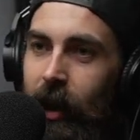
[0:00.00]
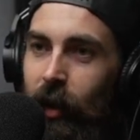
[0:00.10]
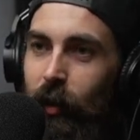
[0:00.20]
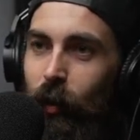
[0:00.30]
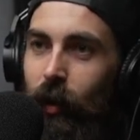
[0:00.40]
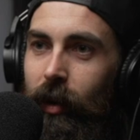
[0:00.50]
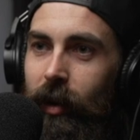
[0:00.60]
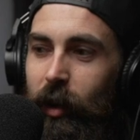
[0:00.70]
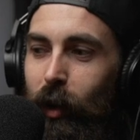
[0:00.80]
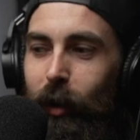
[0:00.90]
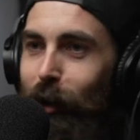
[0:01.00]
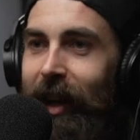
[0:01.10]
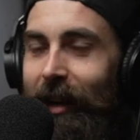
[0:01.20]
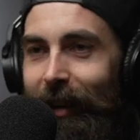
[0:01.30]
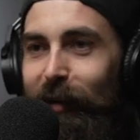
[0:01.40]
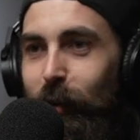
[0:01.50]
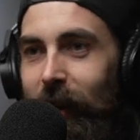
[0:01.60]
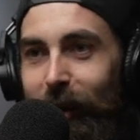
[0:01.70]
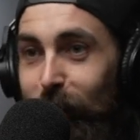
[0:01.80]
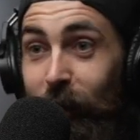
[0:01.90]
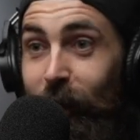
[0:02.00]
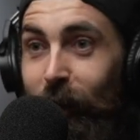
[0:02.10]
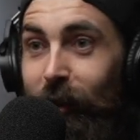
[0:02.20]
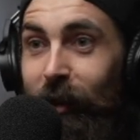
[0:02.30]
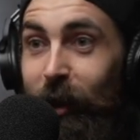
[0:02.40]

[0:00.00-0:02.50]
You don't look like you lift without your shirt on.